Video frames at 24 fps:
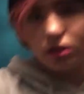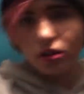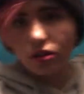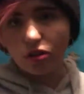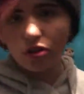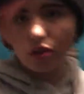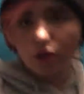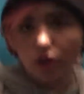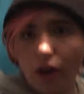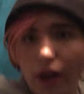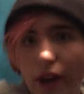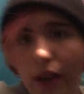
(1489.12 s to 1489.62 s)

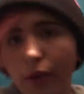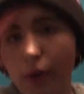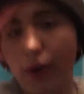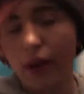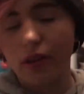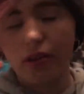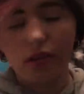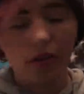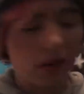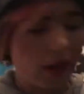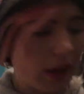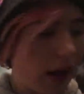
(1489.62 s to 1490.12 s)
So anyway,
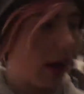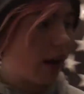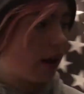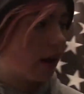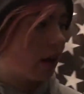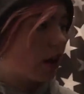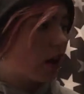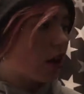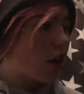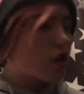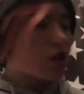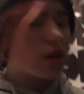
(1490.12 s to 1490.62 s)
so yeah,
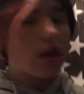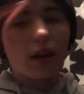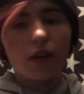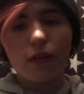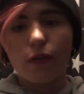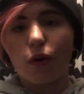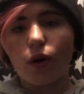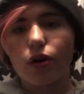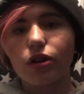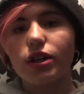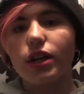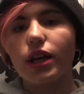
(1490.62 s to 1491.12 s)
cheers
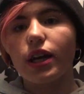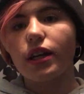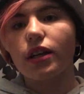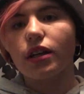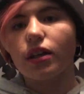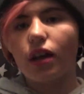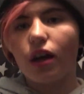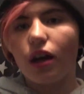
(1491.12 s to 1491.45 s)
for watching.